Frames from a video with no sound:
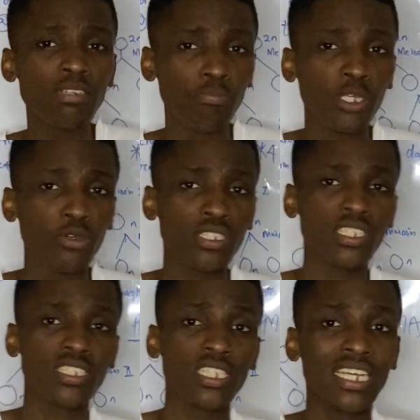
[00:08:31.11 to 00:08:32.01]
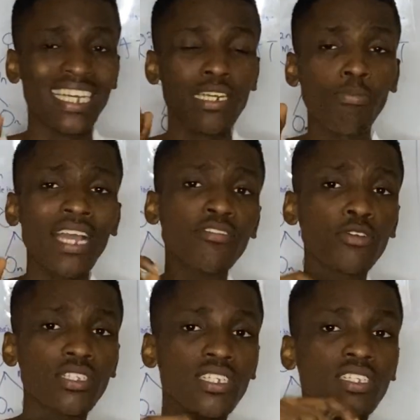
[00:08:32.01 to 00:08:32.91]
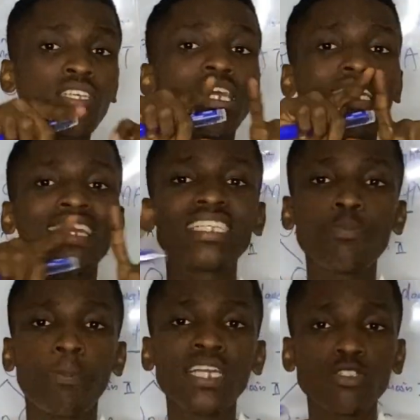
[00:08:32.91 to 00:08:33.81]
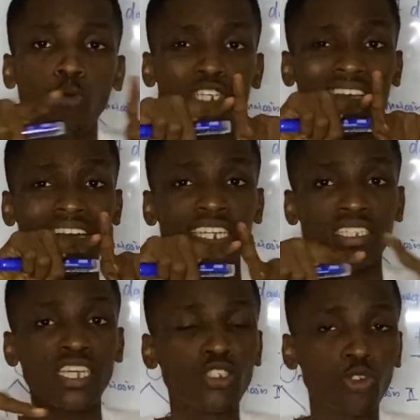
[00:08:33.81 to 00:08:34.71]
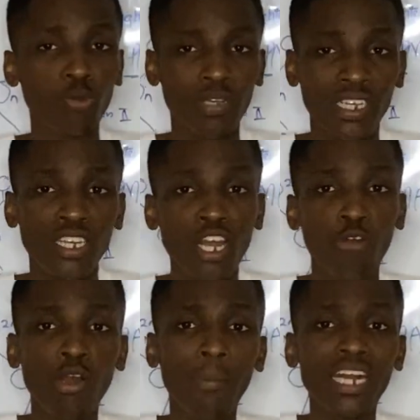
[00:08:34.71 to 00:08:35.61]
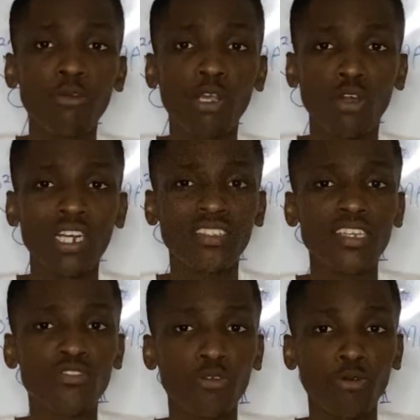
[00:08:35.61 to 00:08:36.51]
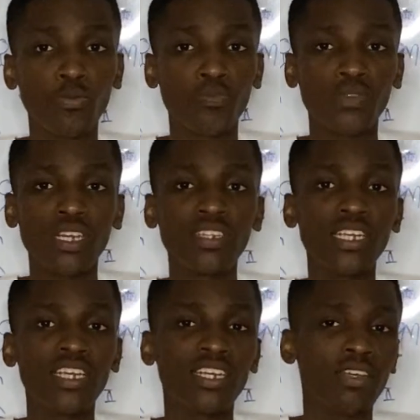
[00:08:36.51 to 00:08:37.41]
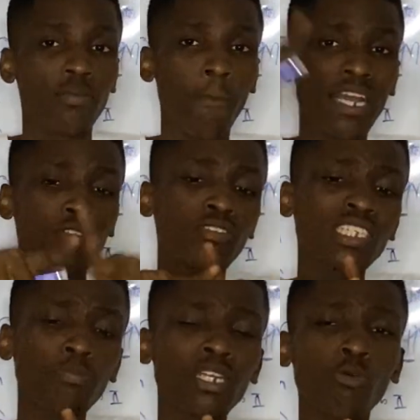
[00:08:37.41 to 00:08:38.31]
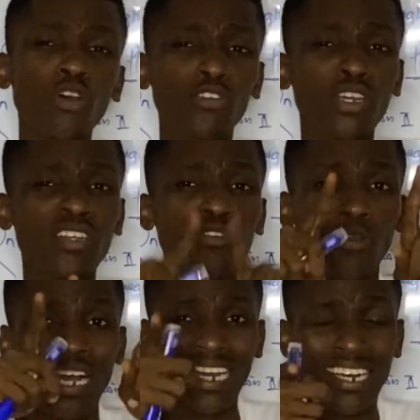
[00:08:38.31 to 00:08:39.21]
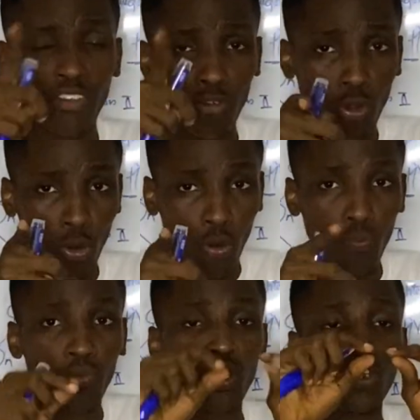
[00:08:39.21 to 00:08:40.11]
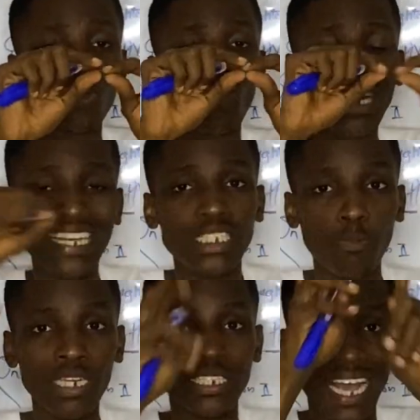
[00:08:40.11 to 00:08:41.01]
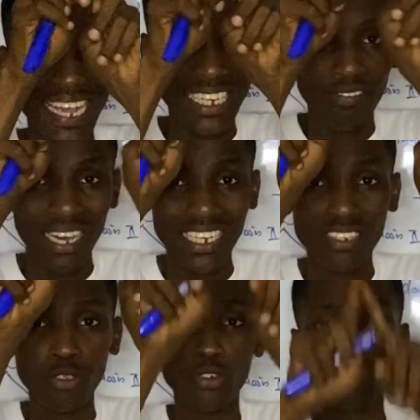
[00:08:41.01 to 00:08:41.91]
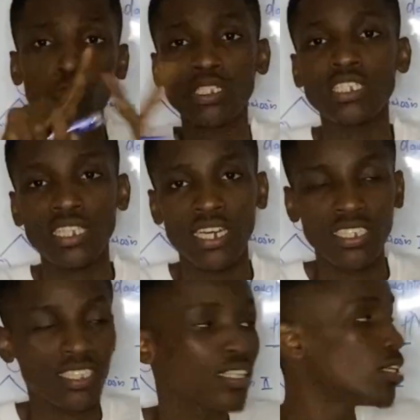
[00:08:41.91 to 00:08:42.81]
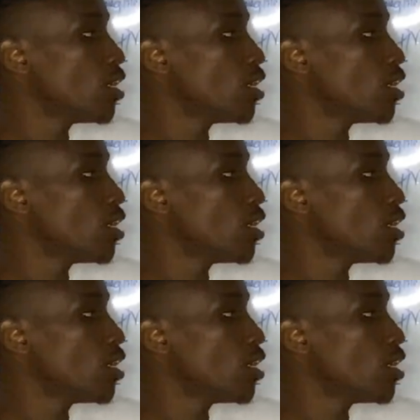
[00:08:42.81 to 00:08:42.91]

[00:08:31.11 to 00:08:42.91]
in meiosis. In mitosis, the split was at the centromere. Remember, they were connected to the mitotic spindle was connected to kinetochore. So when I split, I divide into 2 sisters.